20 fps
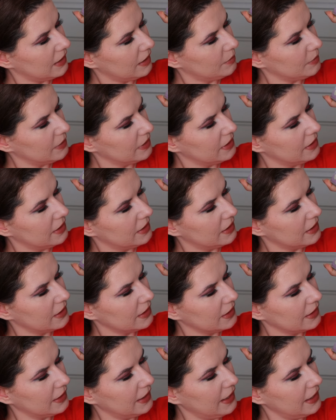I mean,
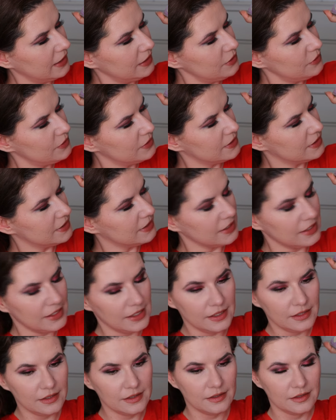can you
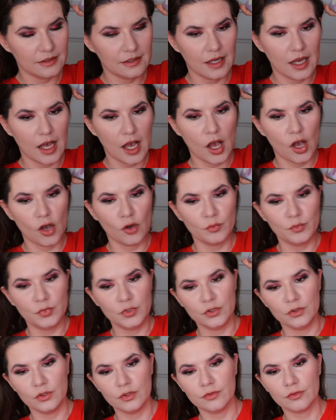see how
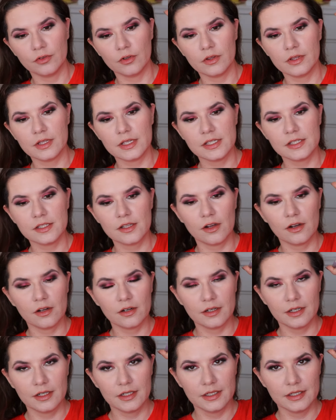beautiful these
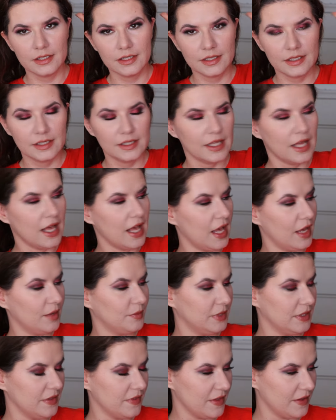are? I
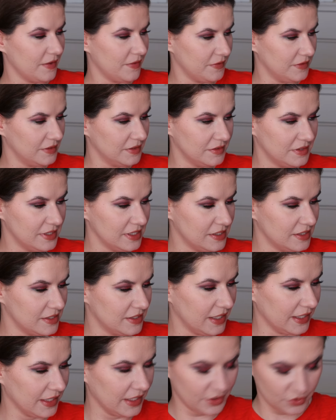mean, this
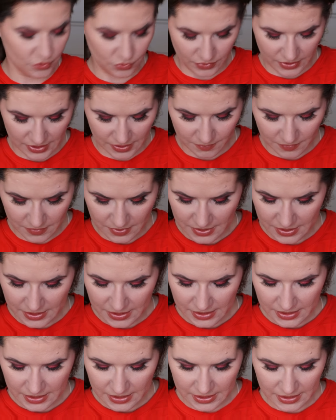is like a dream.
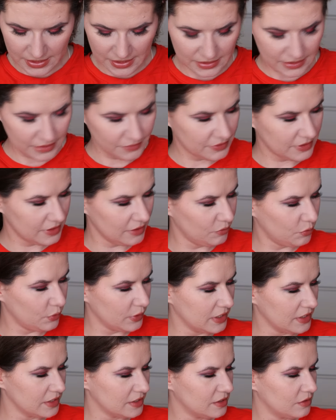Let's see if
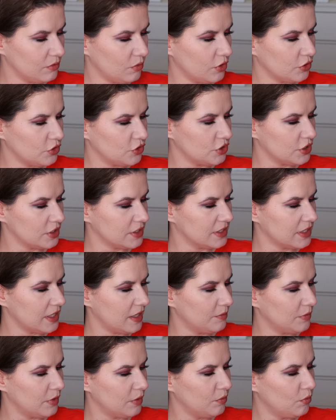we can swatch
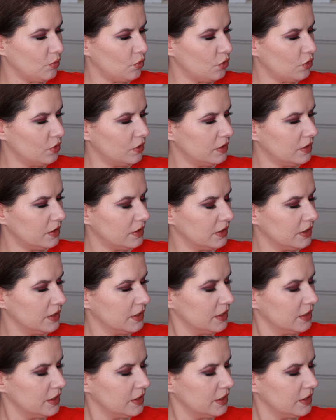some more